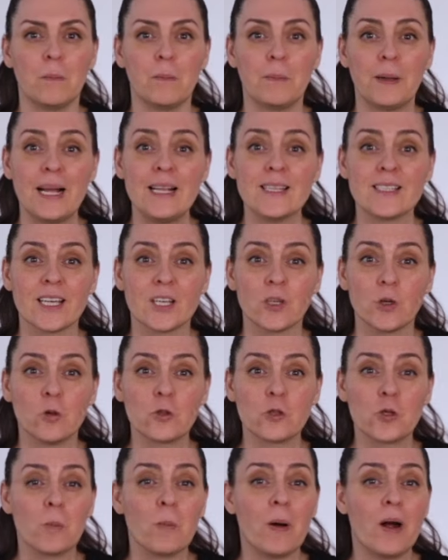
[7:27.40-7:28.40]
Plants can
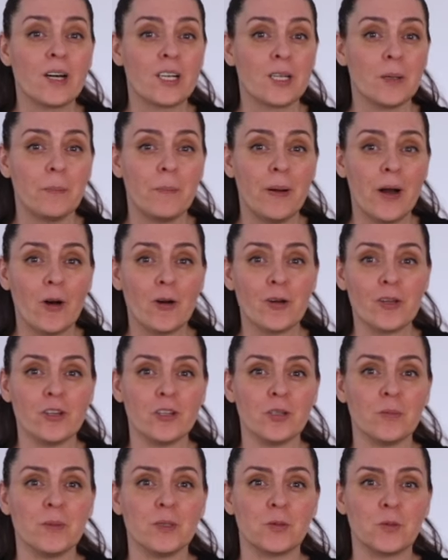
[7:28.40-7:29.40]
also mark a
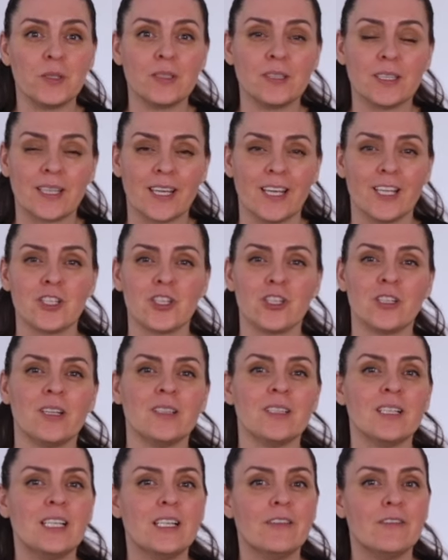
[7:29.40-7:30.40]
barrier between the kitchen
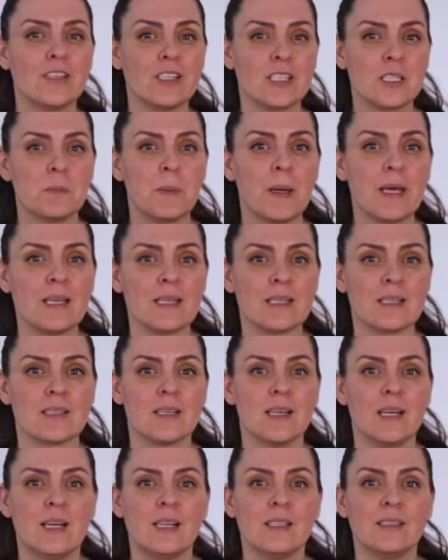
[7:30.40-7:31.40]
and the living space.
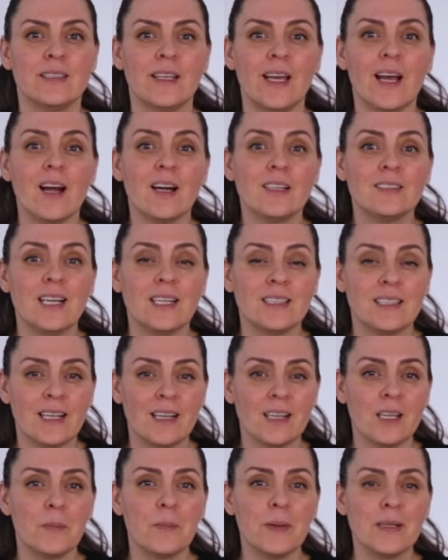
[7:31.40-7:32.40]
They are that
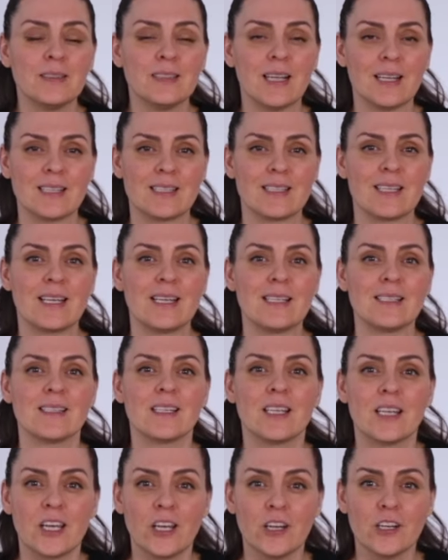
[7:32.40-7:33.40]
element that says,
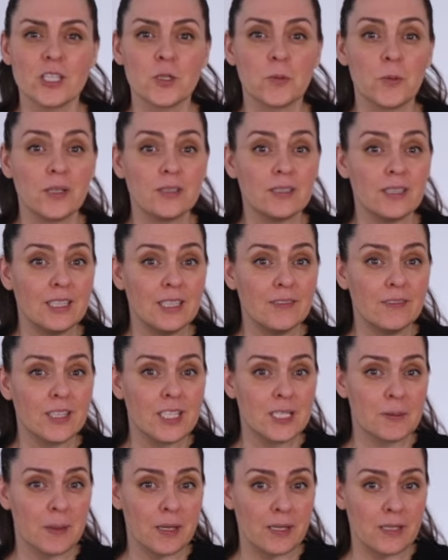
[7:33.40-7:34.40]
here's where the living
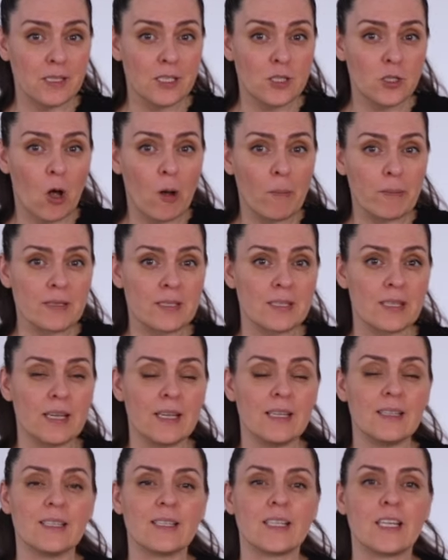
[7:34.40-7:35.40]
space stops
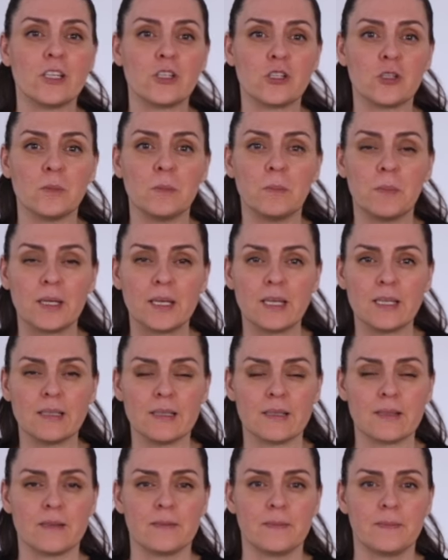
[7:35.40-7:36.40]
and the kitchen
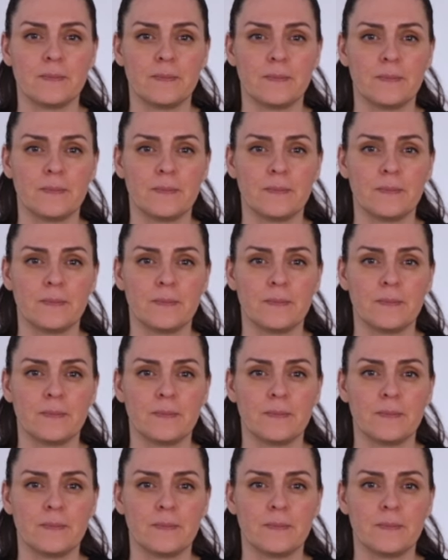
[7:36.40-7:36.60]
begins.